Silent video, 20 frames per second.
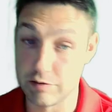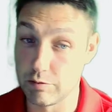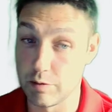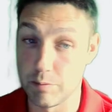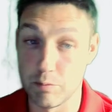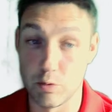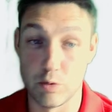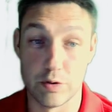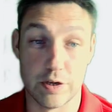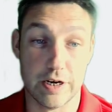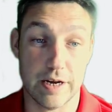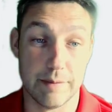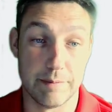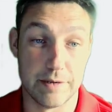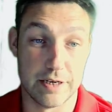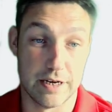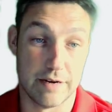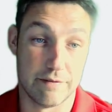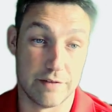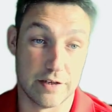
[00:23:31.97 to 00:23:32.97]
We're more than happy
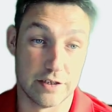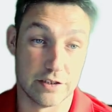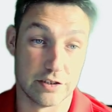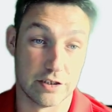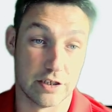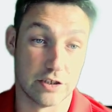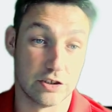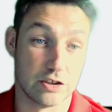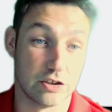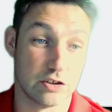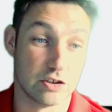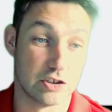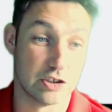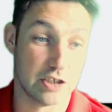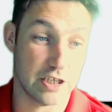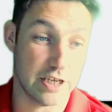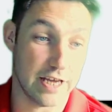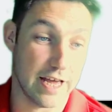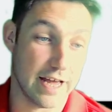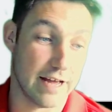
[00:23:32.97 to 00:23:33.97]
to have that discussion and
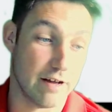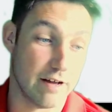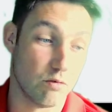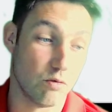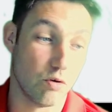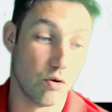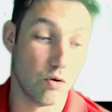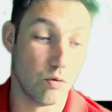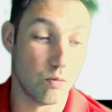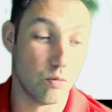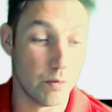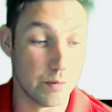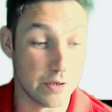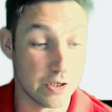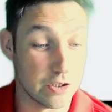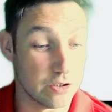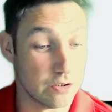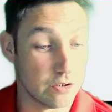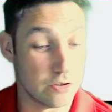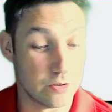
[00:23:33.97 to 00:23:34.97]
see how or what we
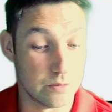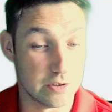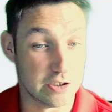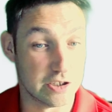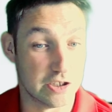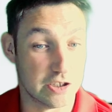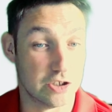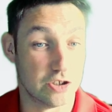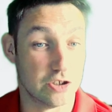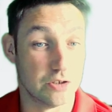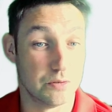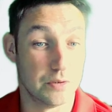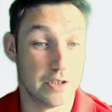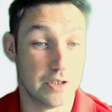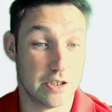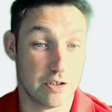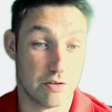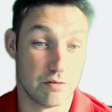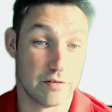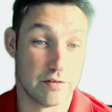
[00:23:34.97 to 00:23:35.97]
can do to assist you
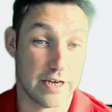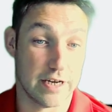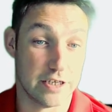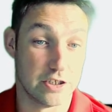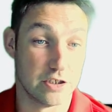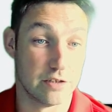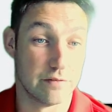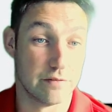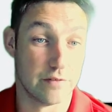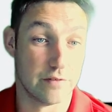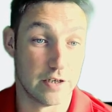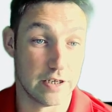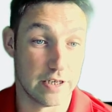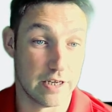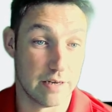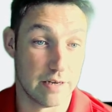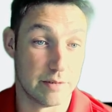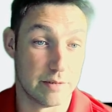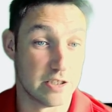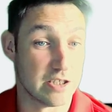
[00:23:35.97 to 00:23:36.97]
in the creation of filing
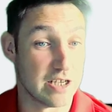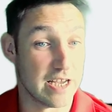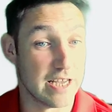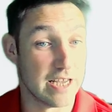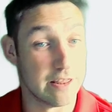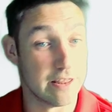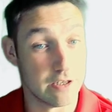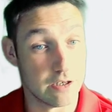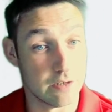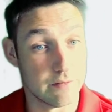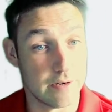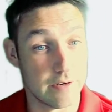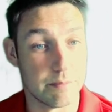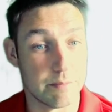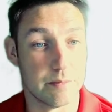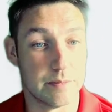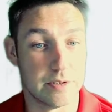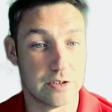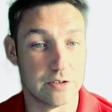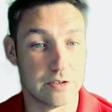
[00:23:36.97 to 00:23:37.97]
cabinets and the correct
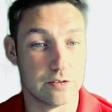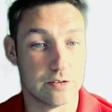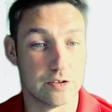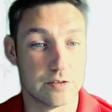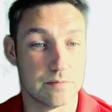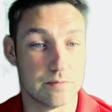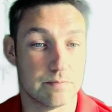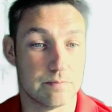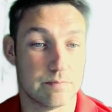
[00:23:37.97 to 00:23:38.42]
permissions.